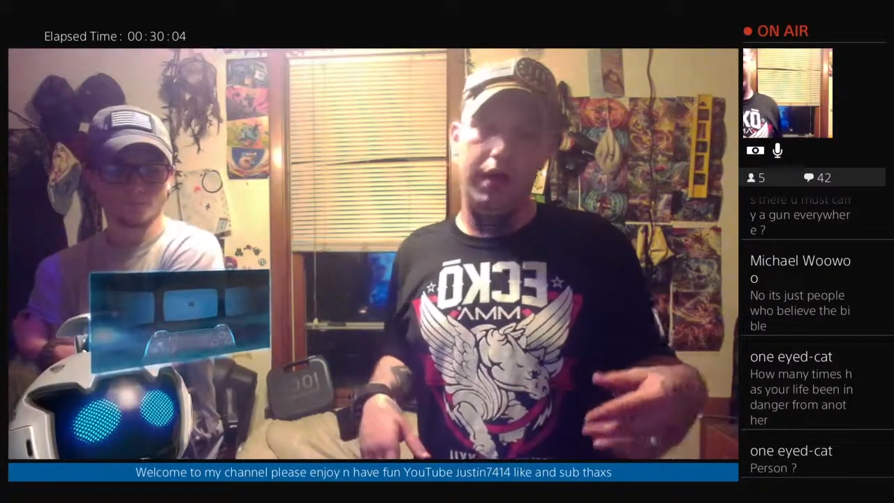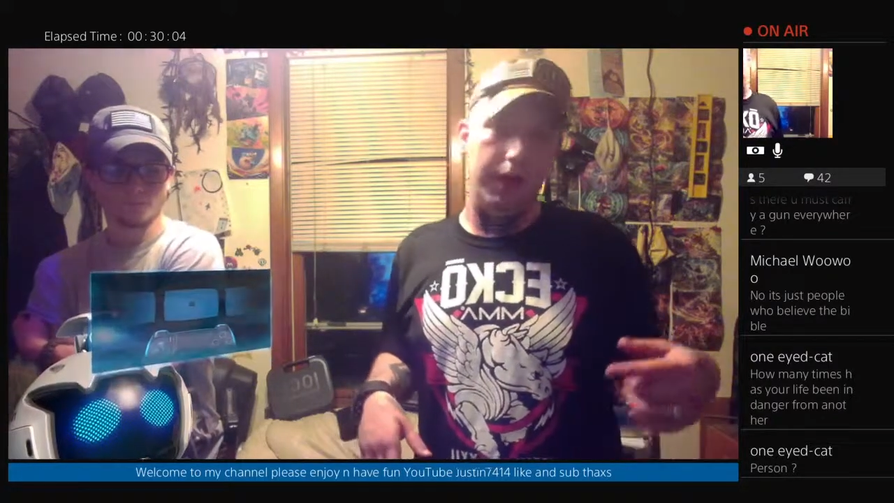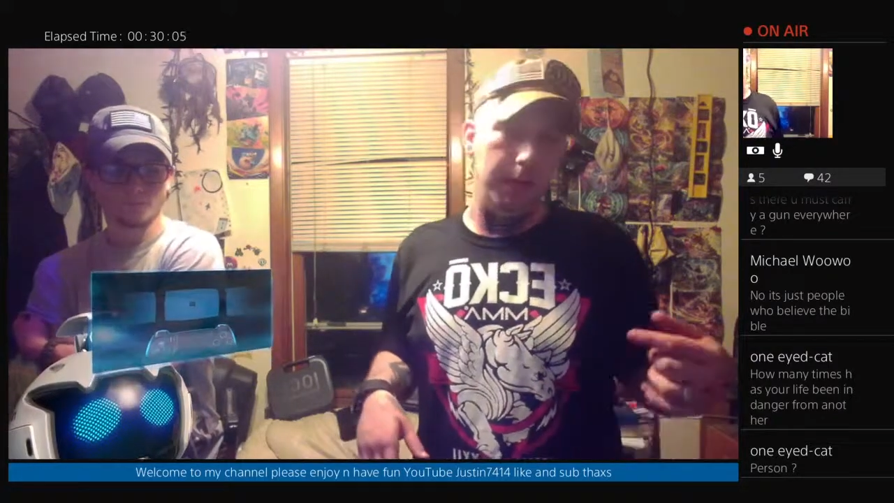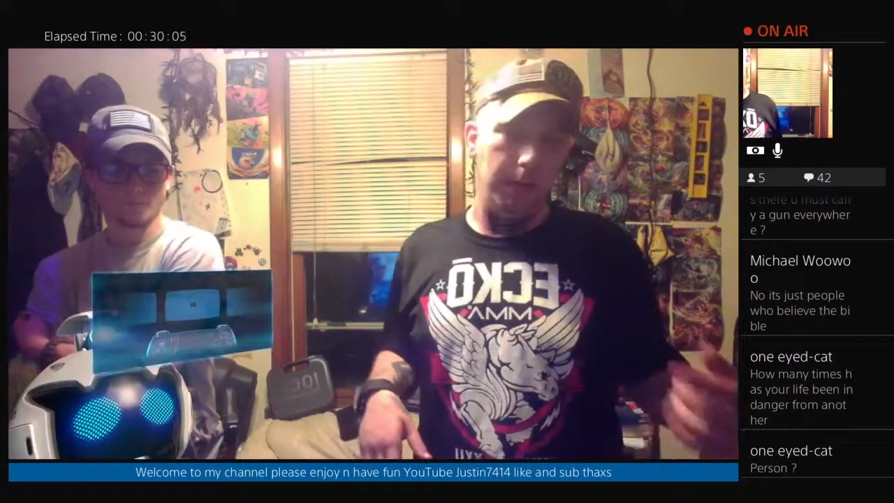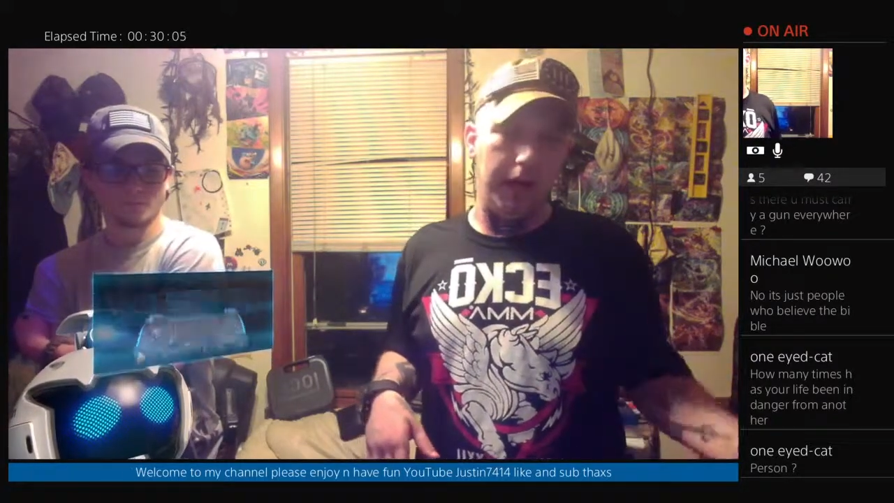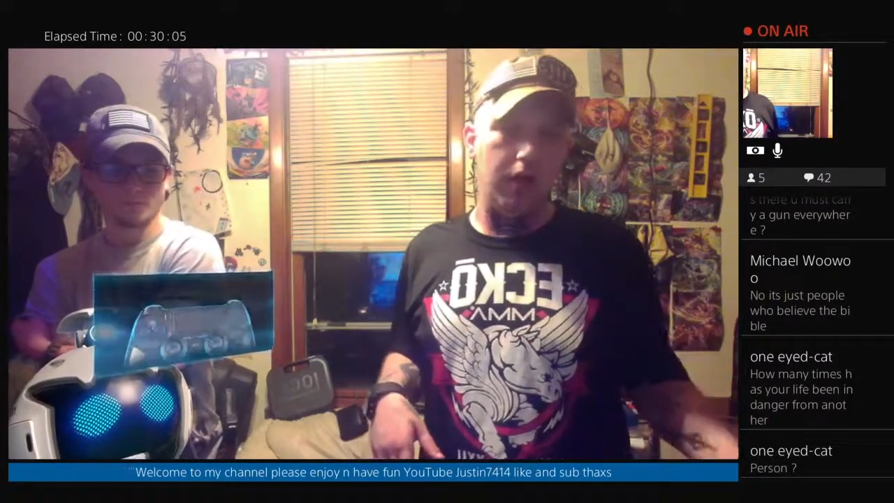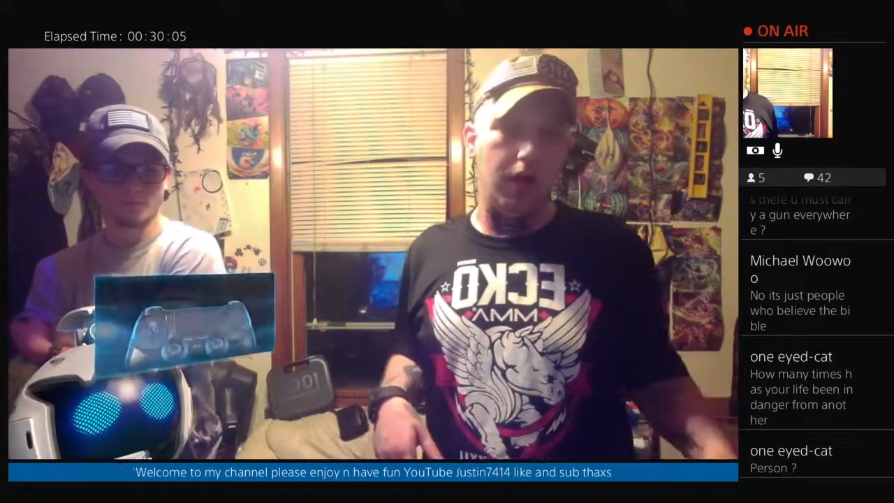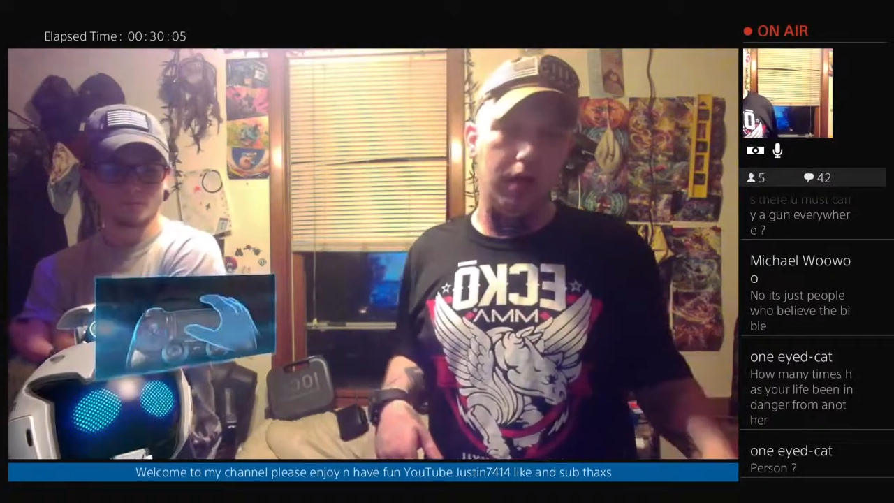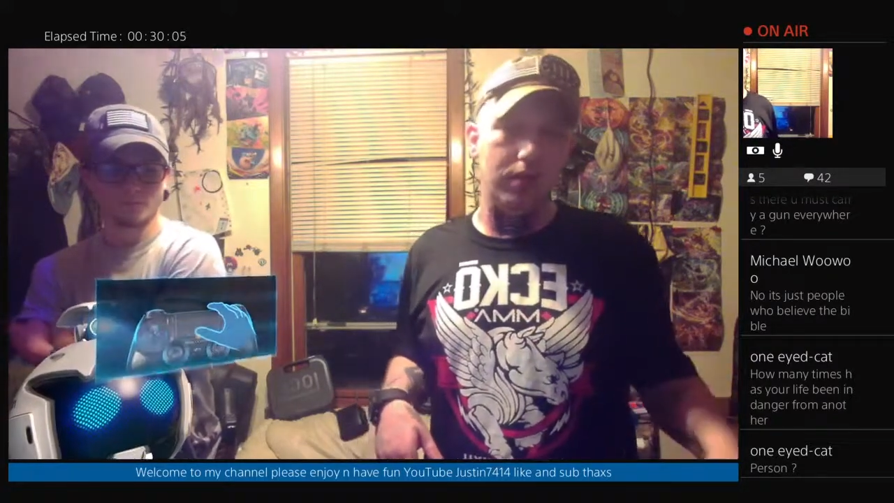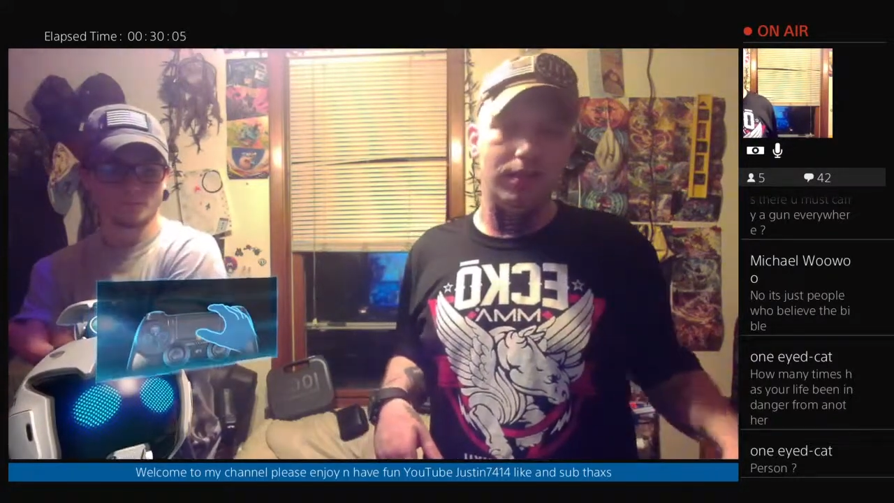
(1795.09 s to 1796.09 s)
and my
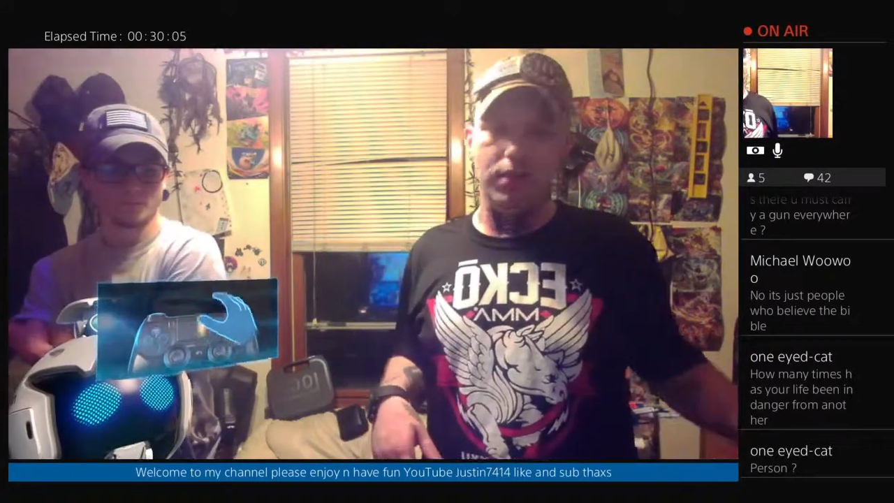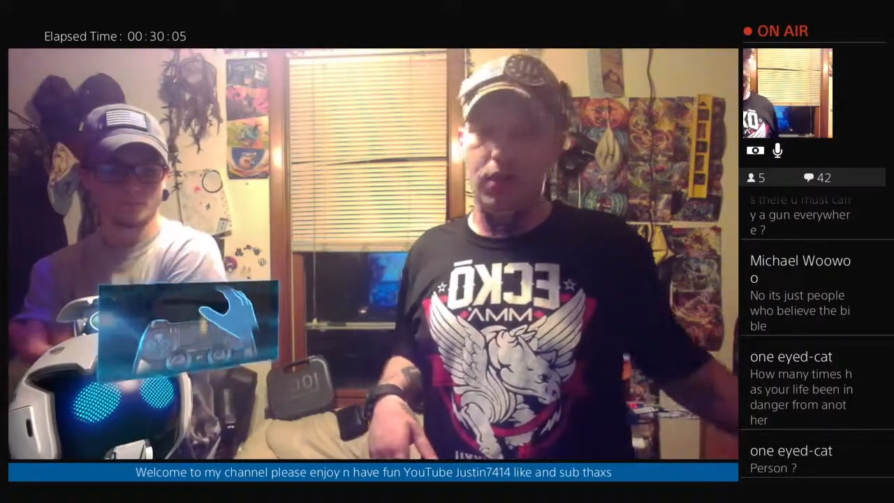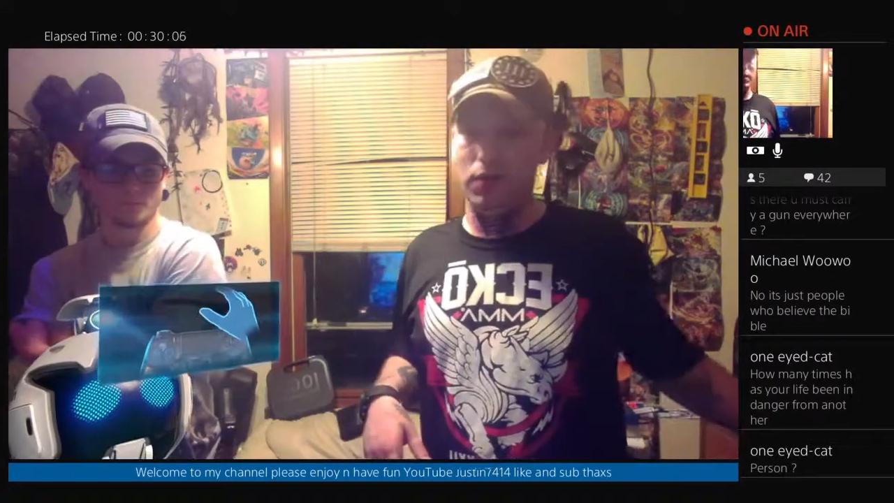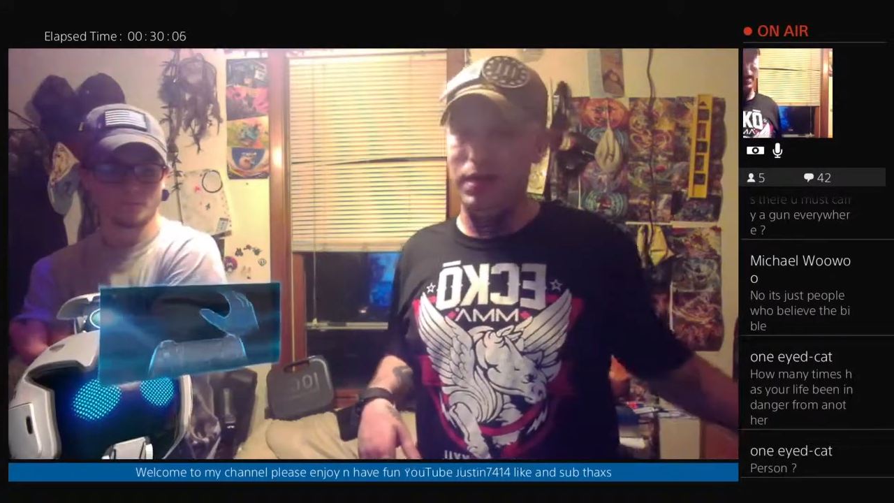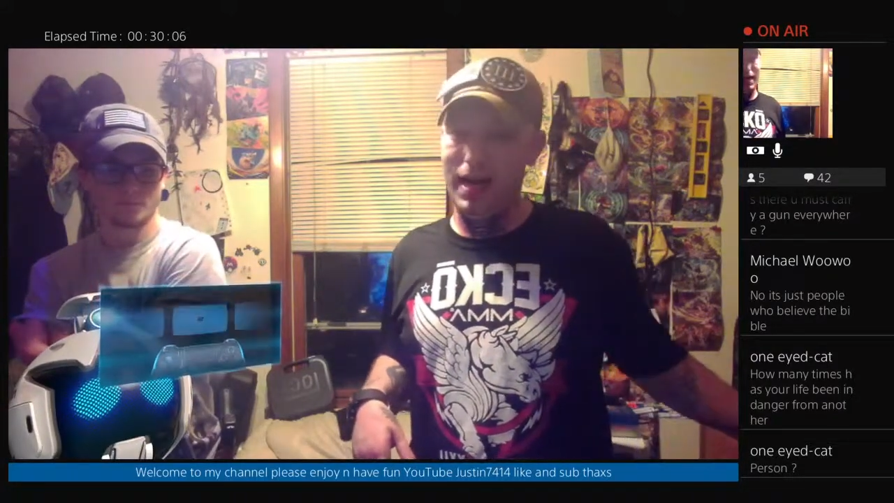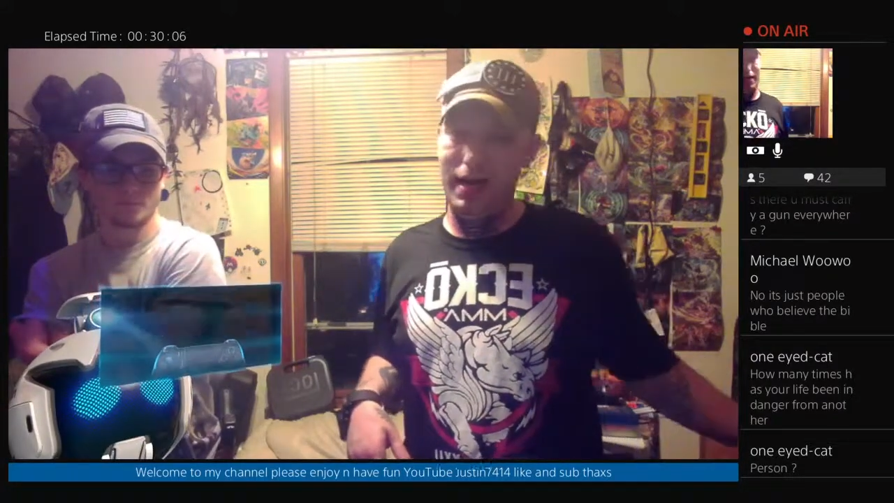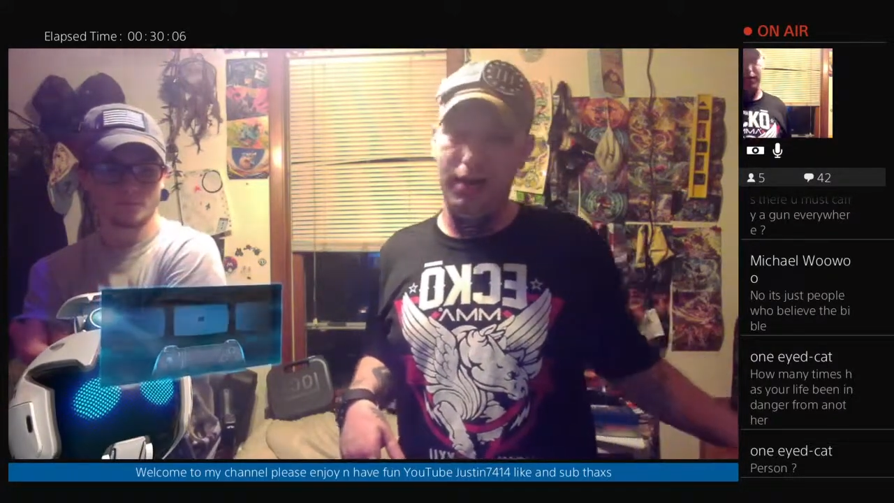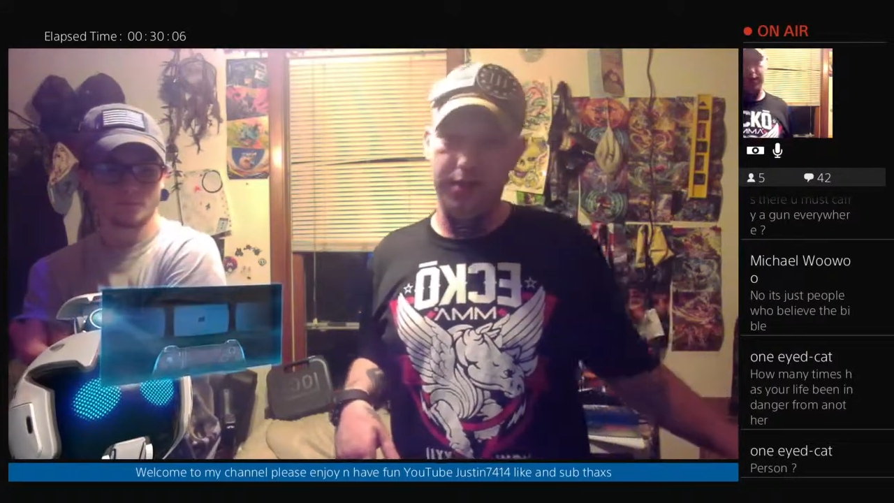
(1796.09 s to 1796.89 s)
daughter's, 9